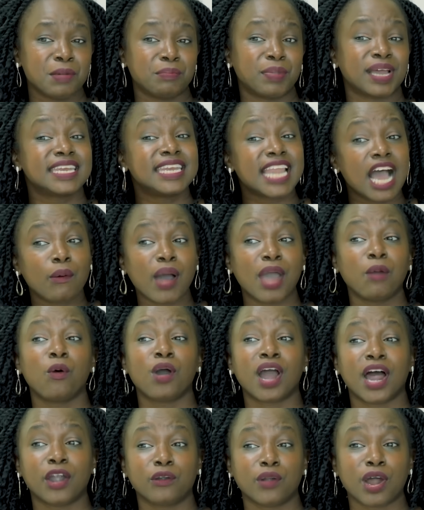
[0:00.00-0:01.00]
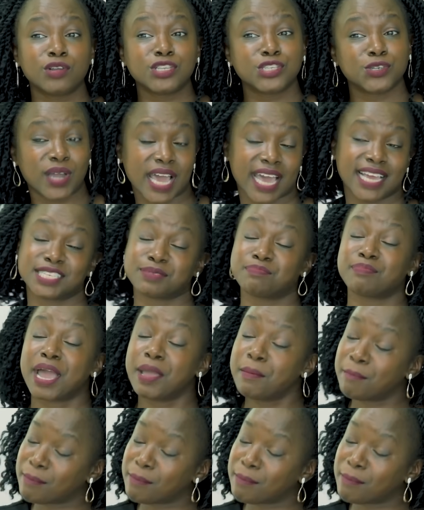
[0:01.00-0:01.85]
But now I walk around, you guys, my